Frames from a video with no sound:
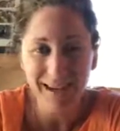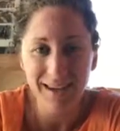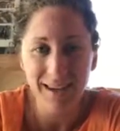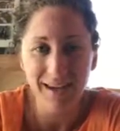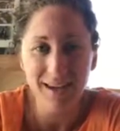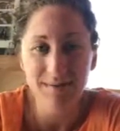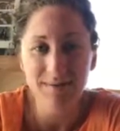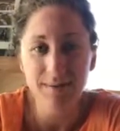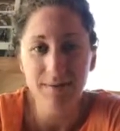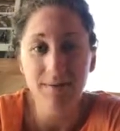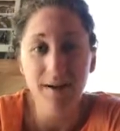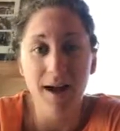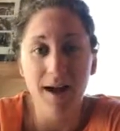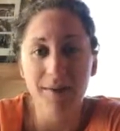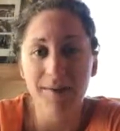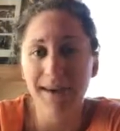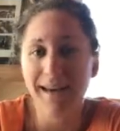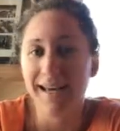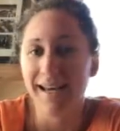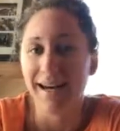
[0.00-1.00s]
Thanks for
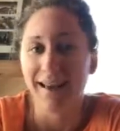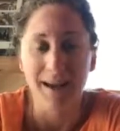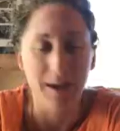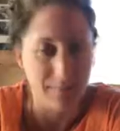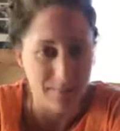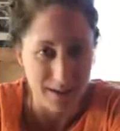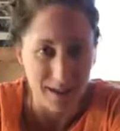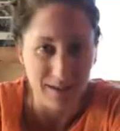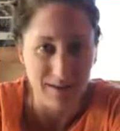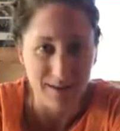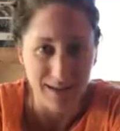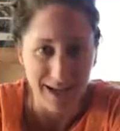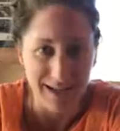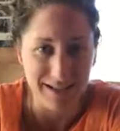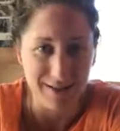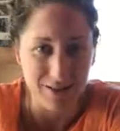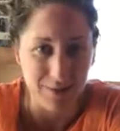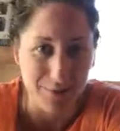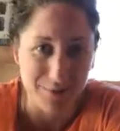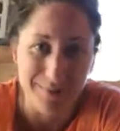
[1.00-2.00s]
following, and I'll update you
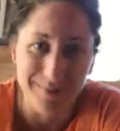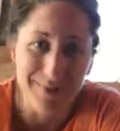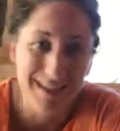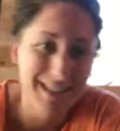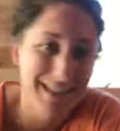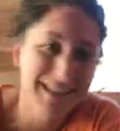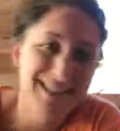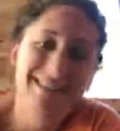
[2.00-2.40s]
guys soon.